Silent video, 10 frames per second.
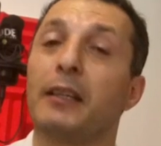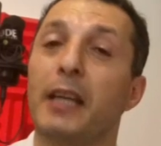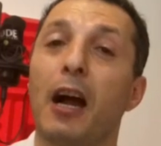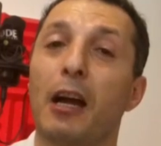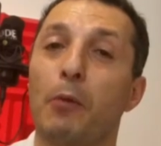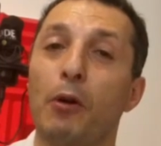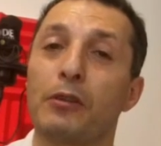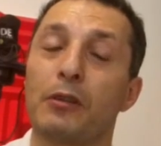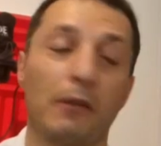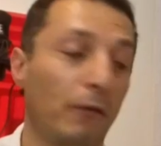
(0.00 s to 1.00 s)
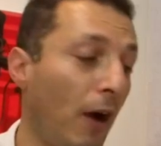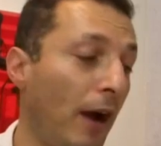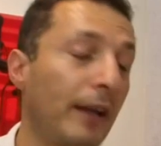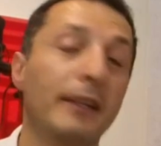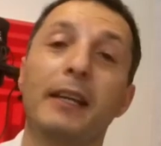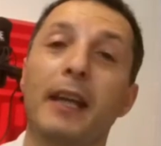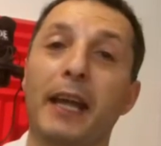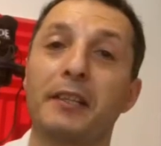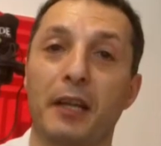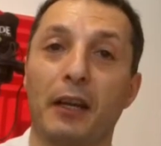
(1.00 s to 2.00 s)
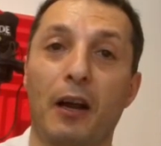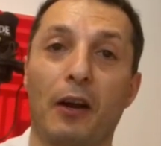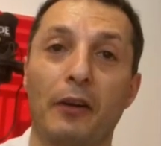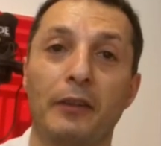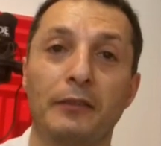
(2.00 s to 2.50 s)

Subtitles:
DI box via the XLR.